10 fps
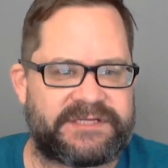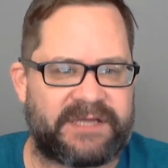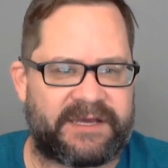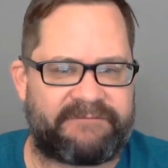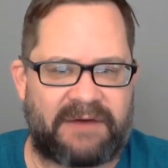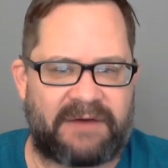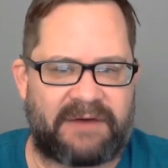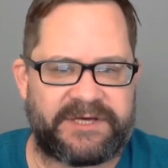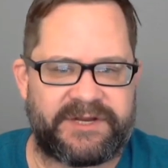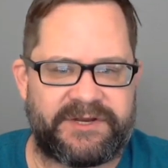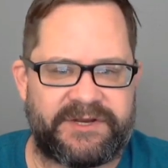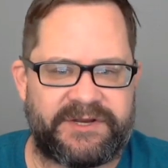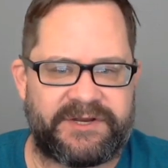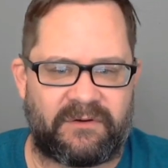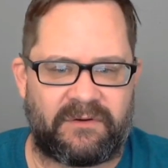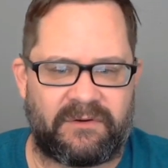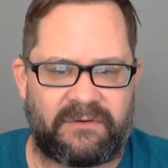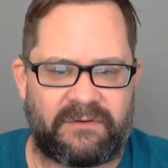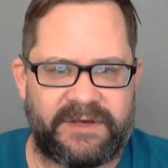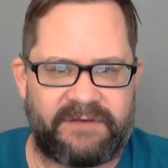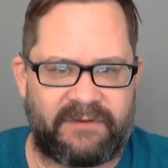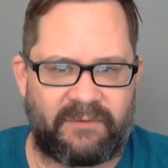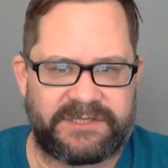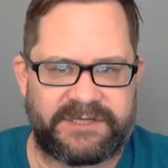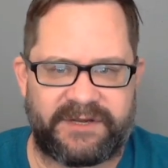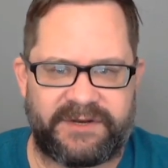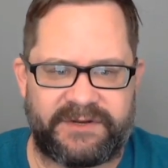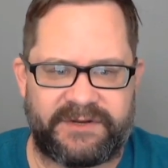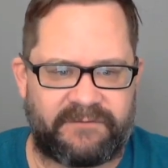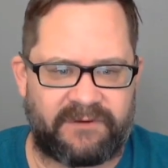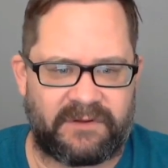Like if I was going to do a fold, if I wasn't going to do a full